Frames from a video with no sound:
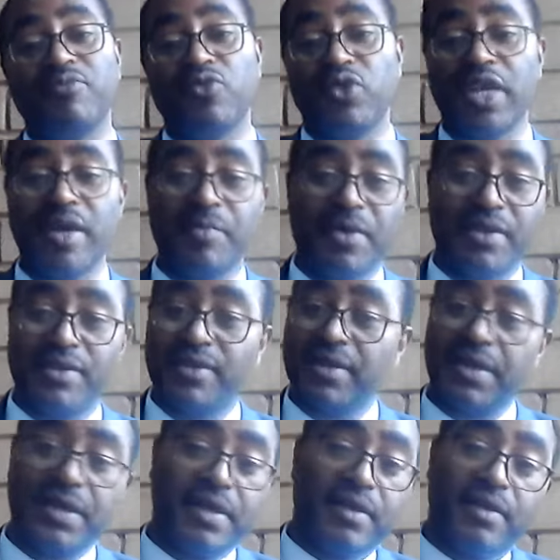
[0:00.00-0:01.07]
to time and
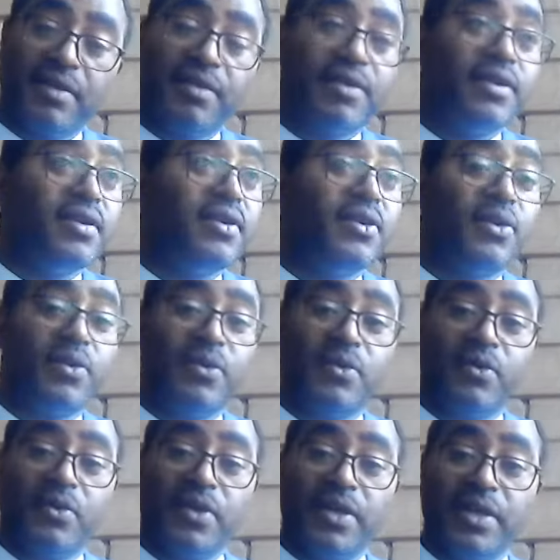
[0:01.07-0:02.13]
you know
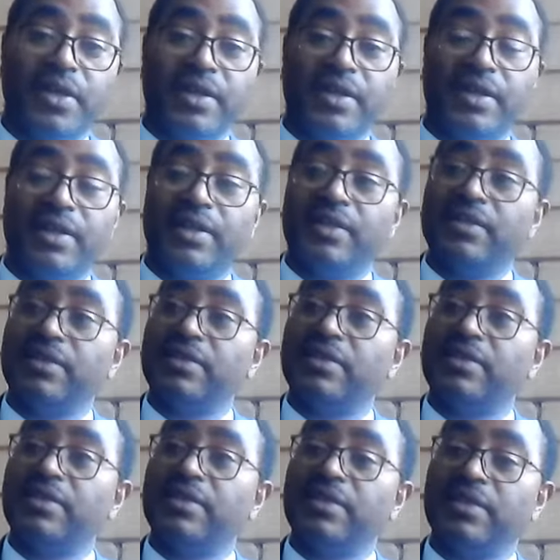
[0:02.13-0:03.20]
uh,
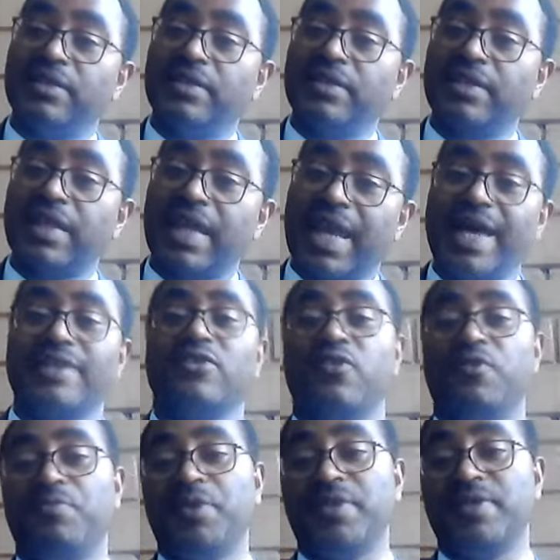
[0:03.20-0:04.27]
this class
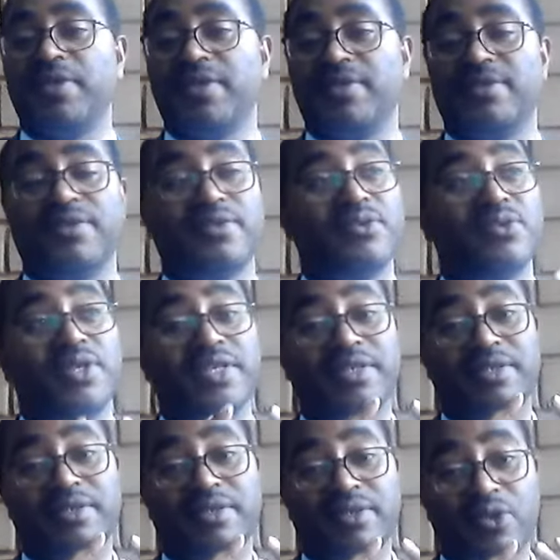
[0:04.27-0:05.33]
of business known
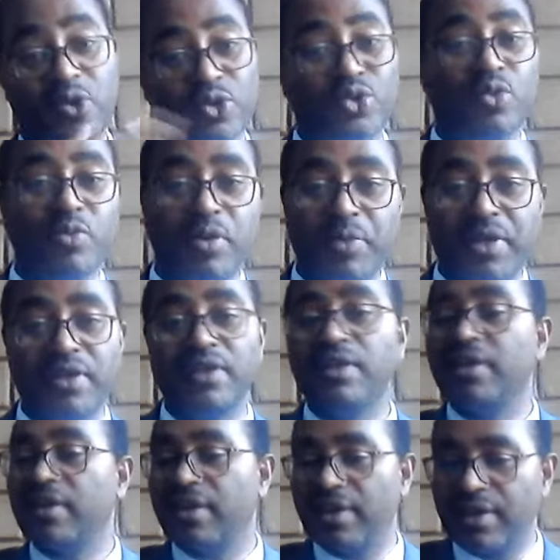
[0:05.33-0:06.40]
as automobile
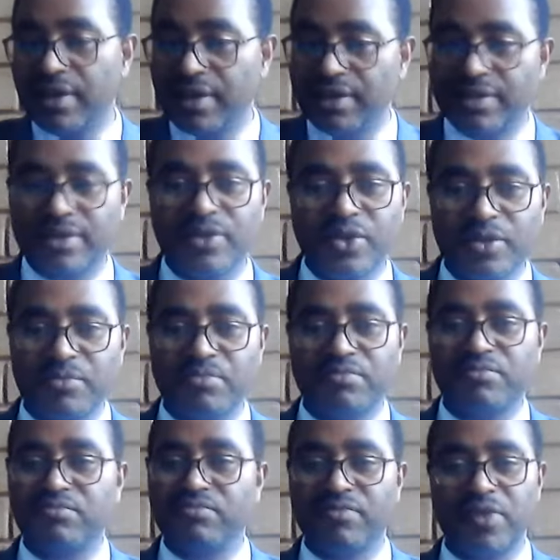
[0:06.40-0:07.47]
is not
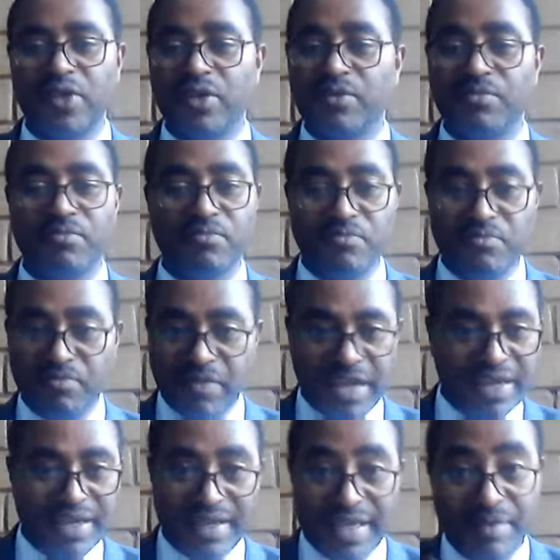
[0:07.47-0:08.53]
you know
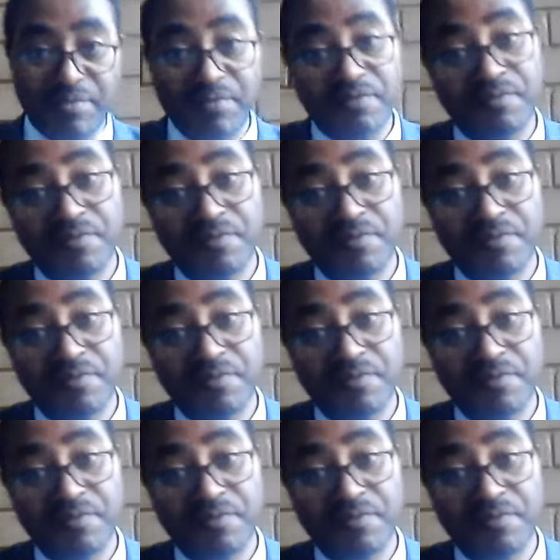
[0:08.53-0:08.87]
making them